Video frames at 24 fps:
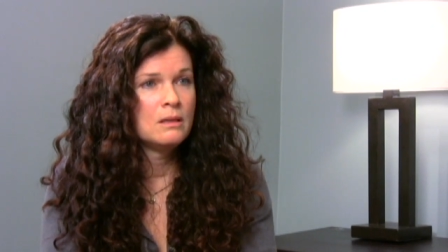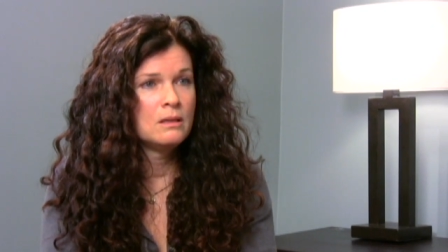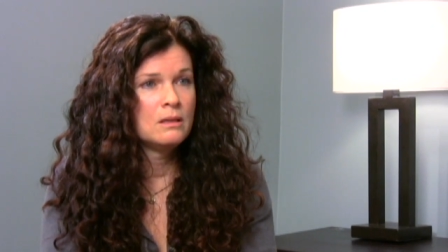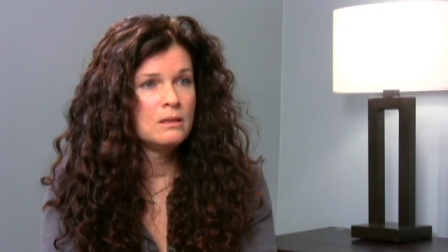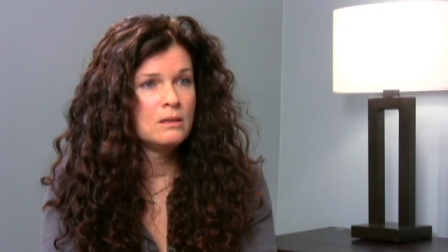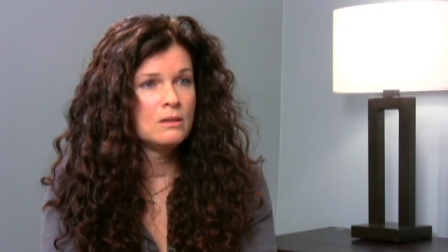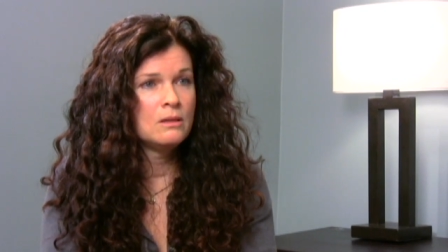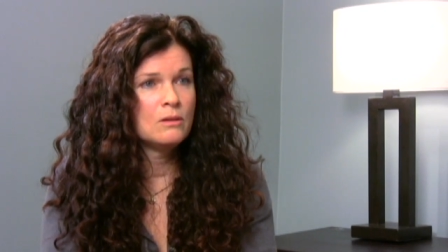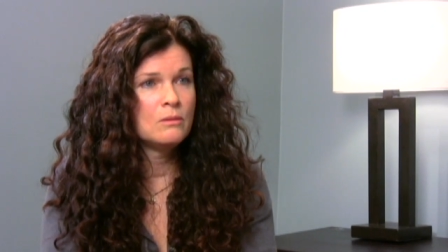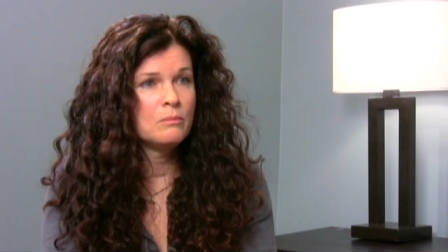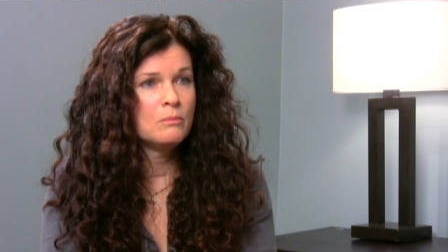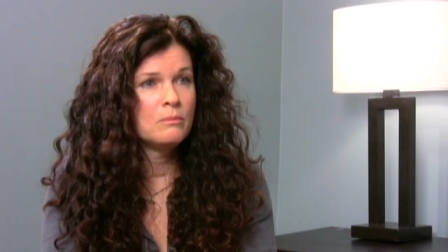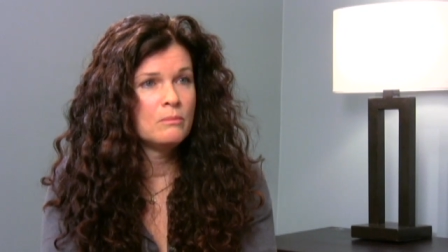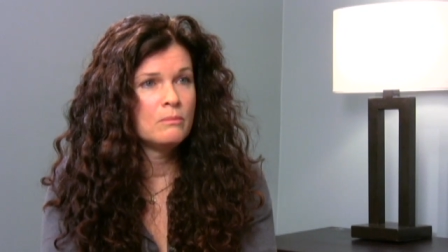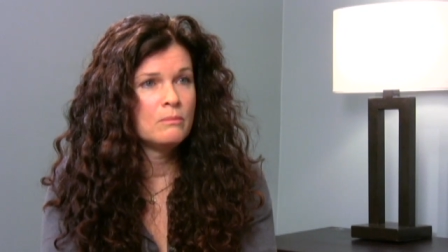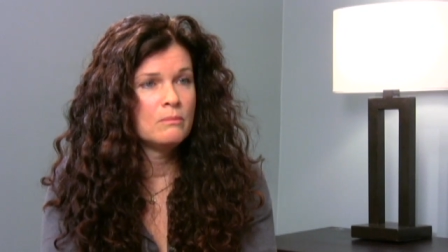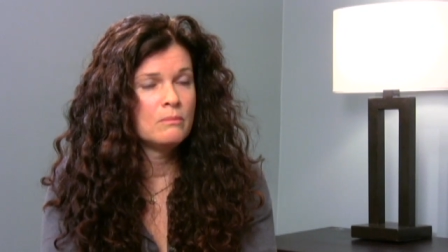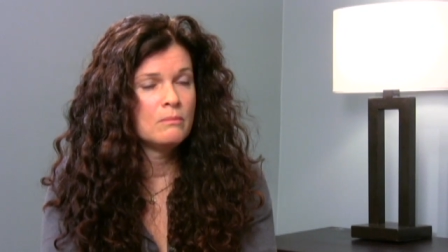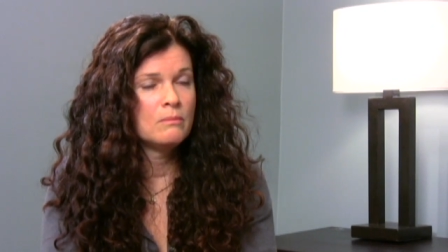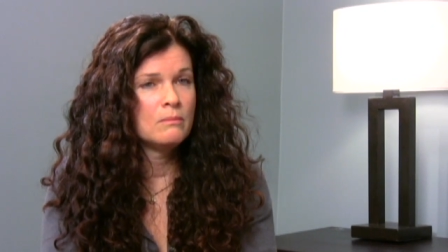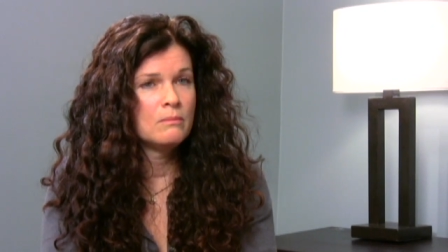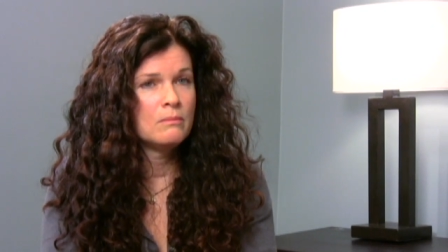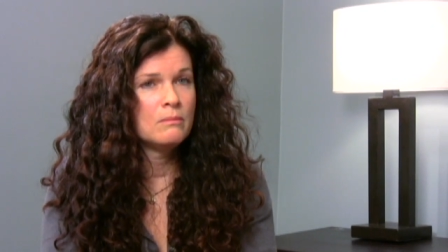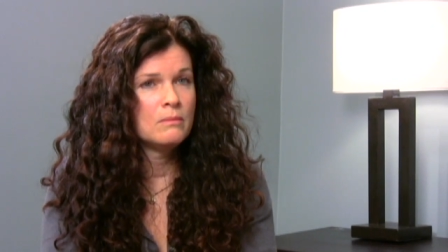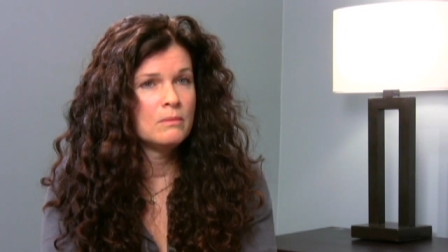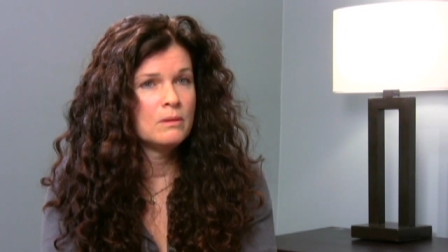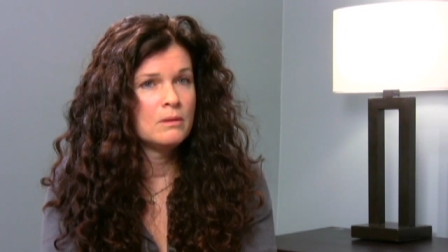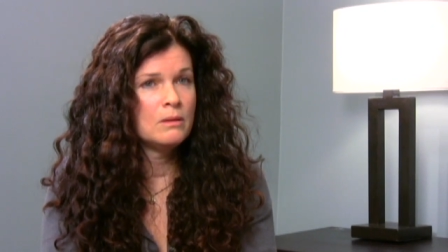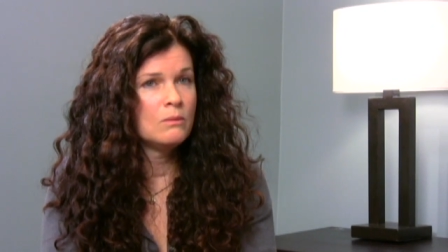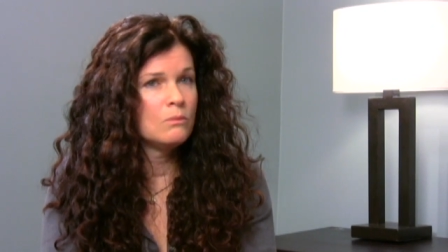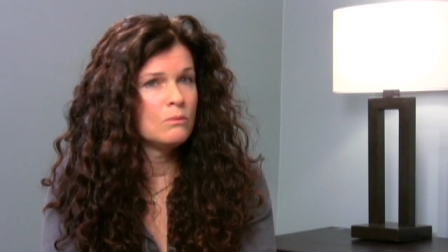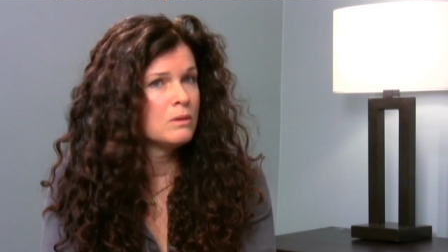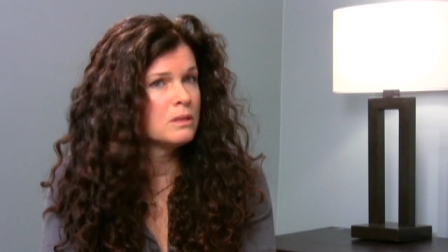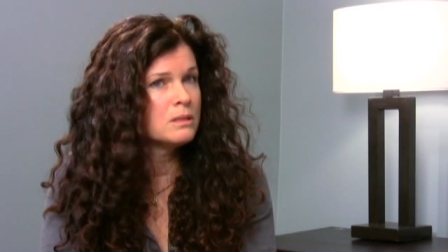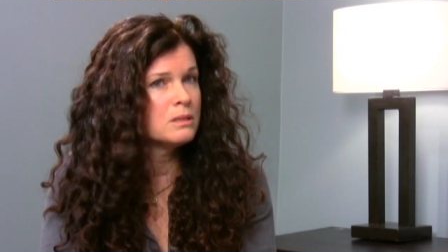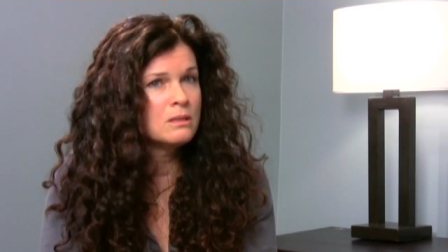you know,
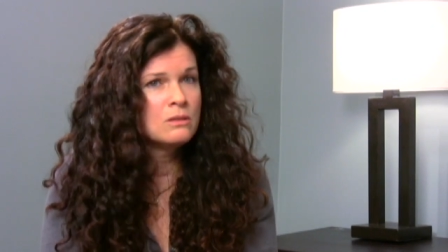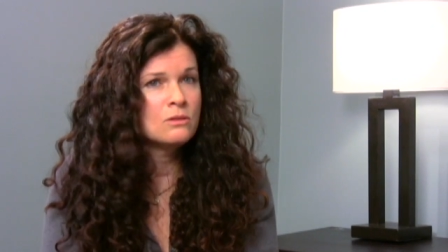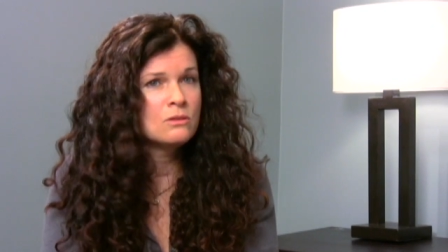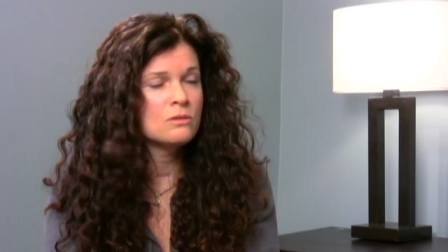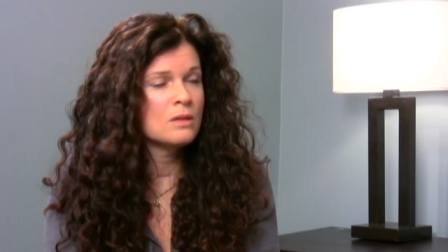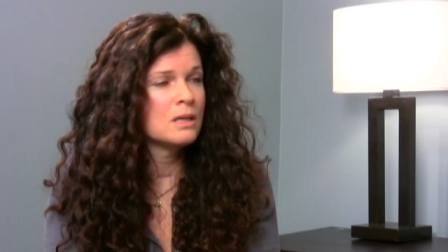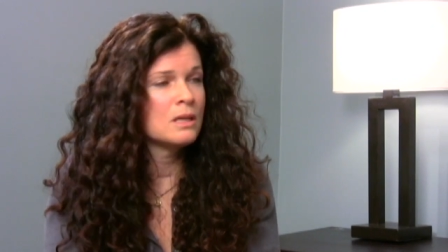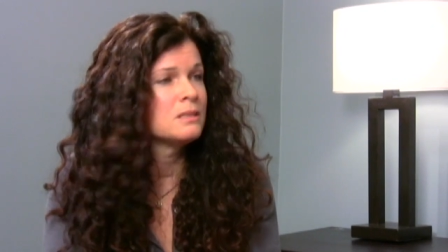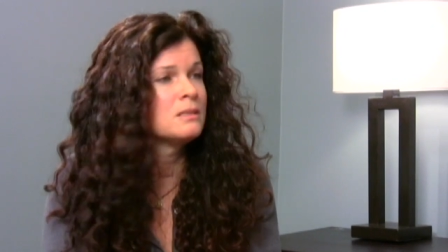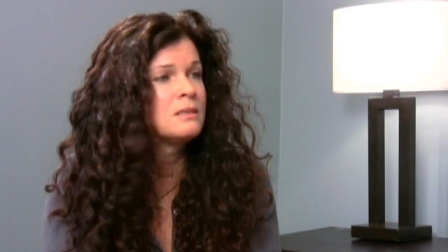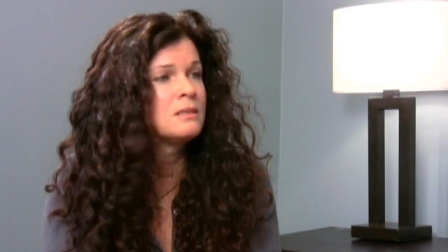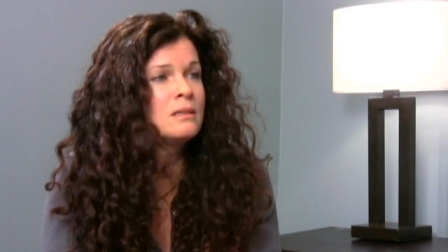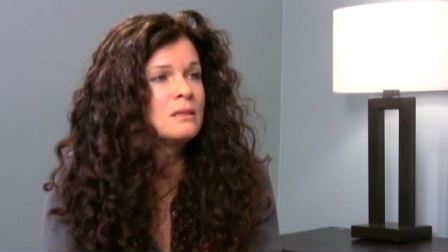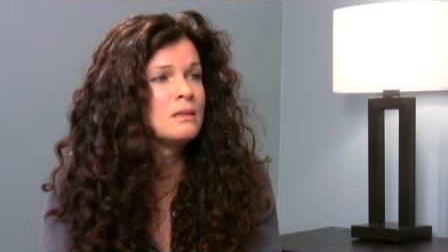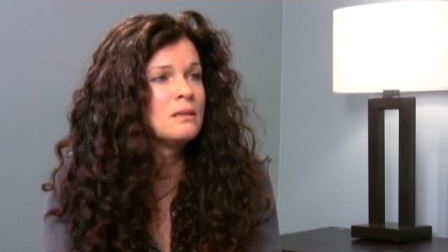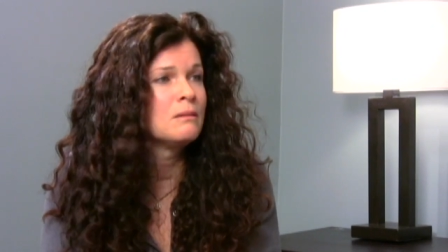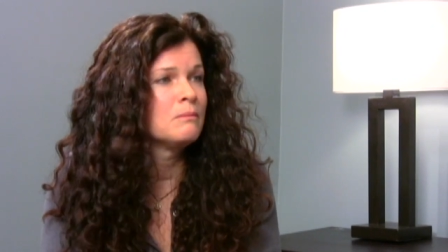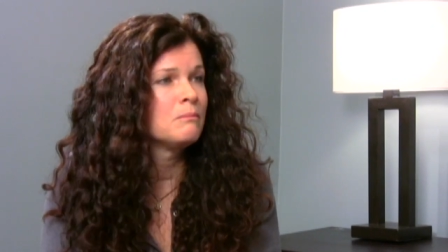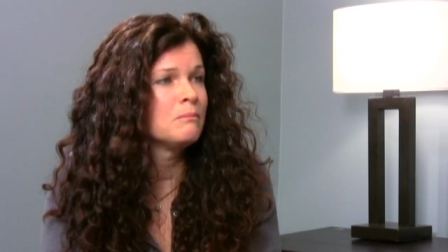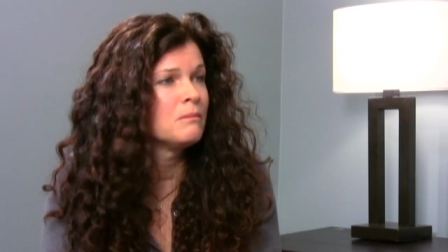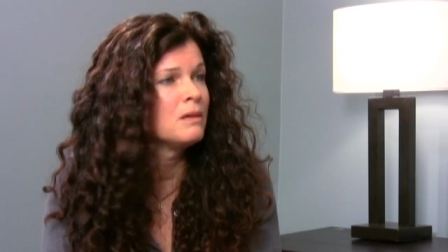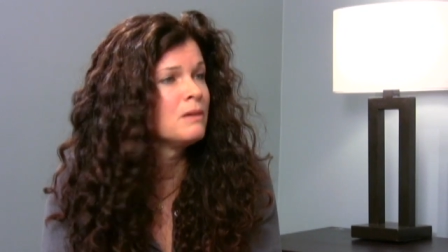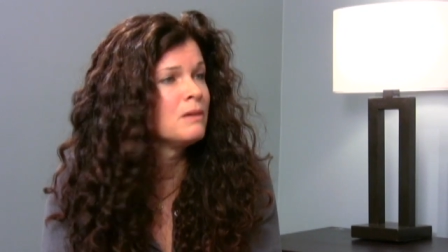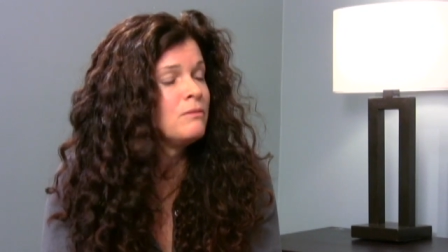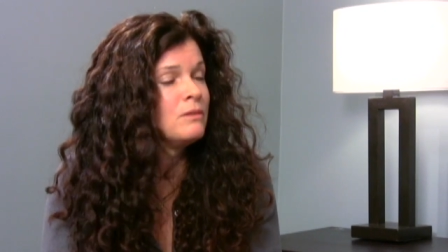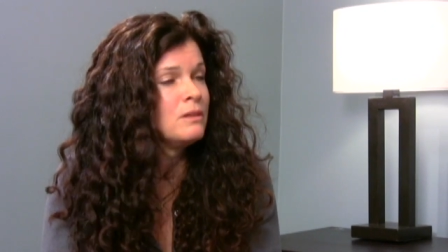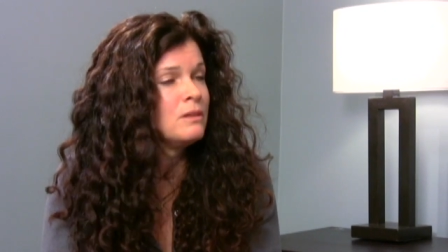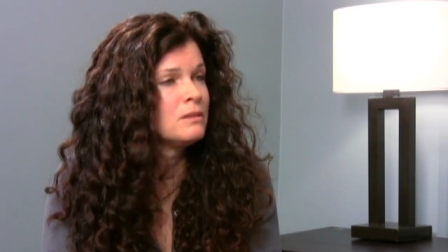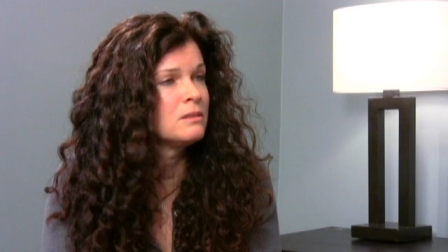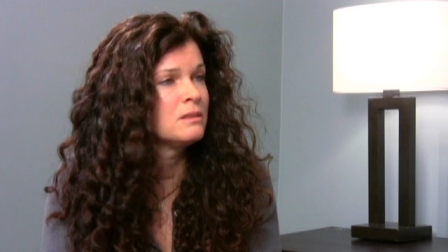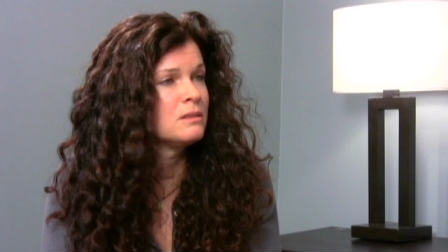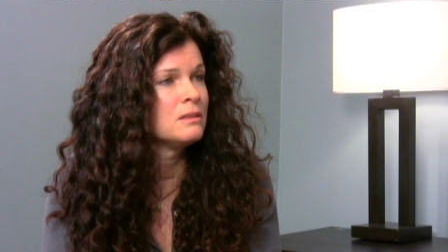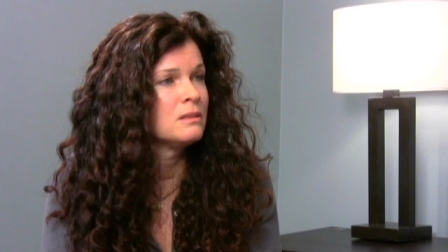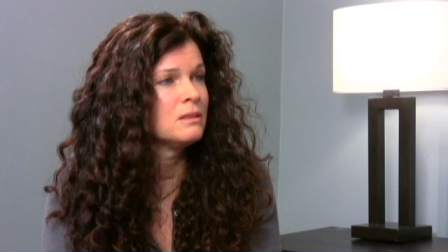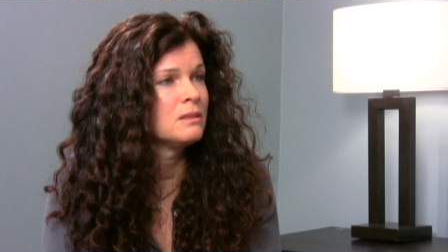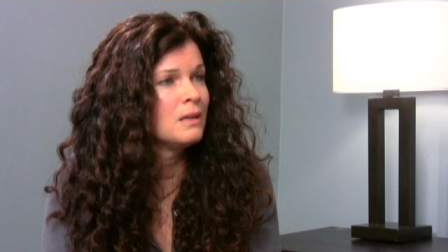it wasn't trusting my
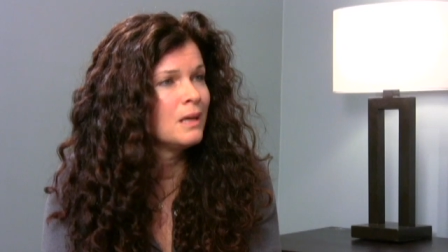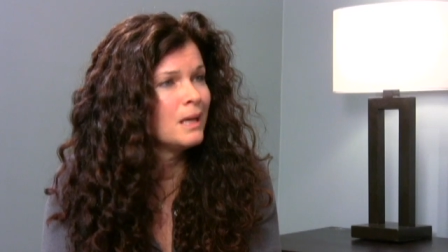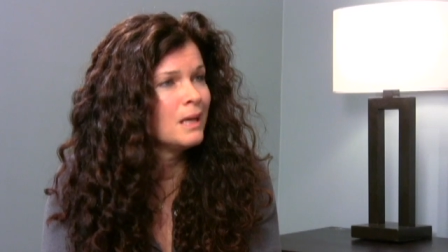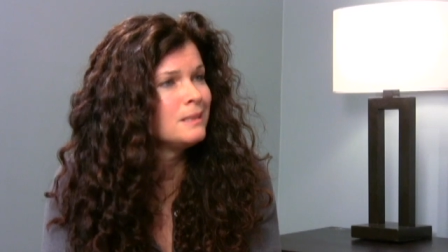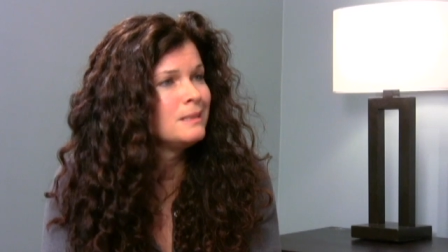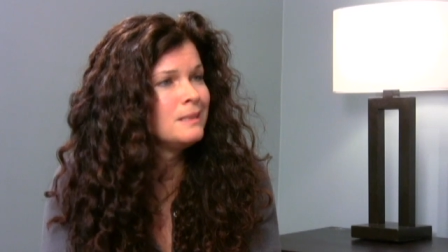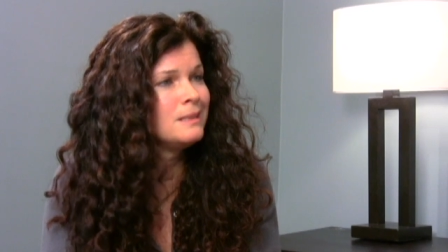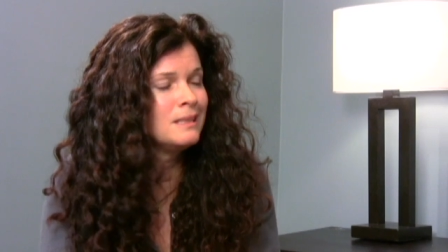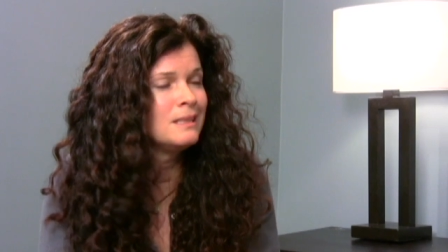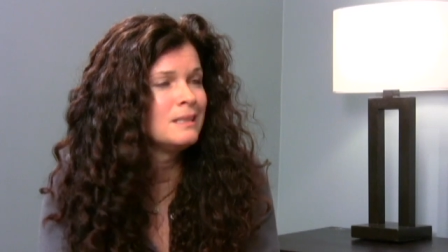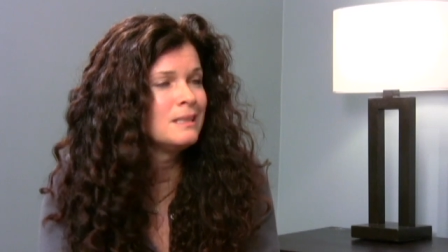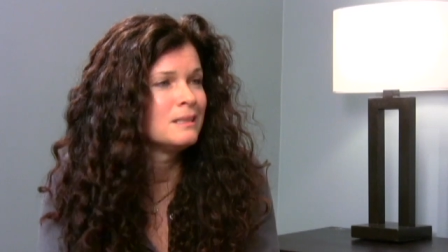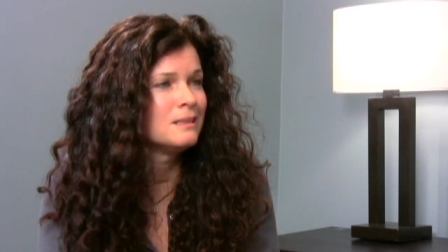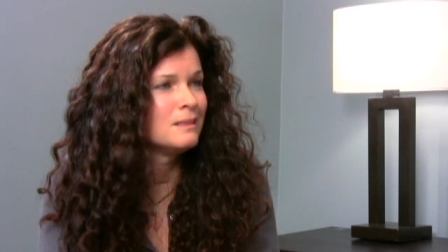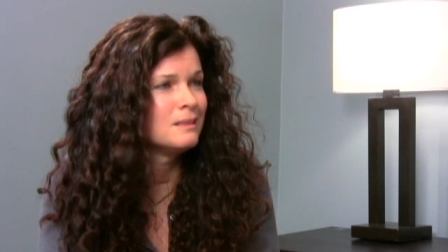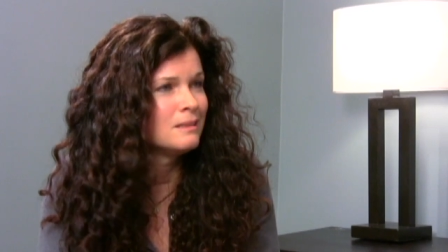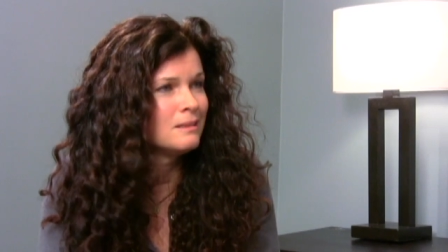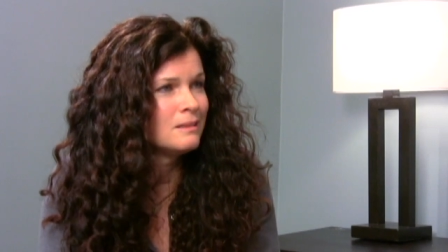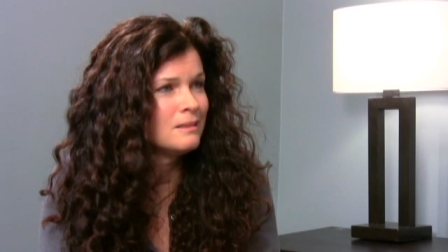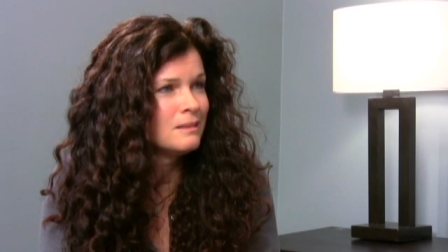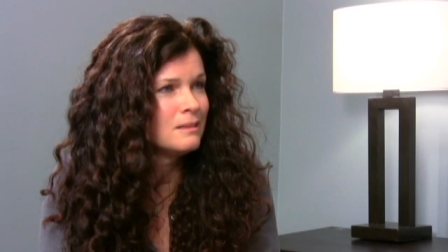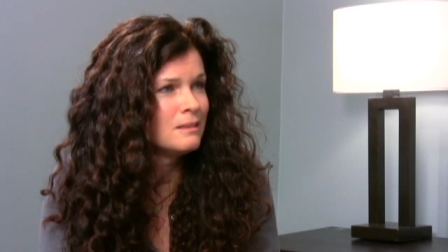vision. I did.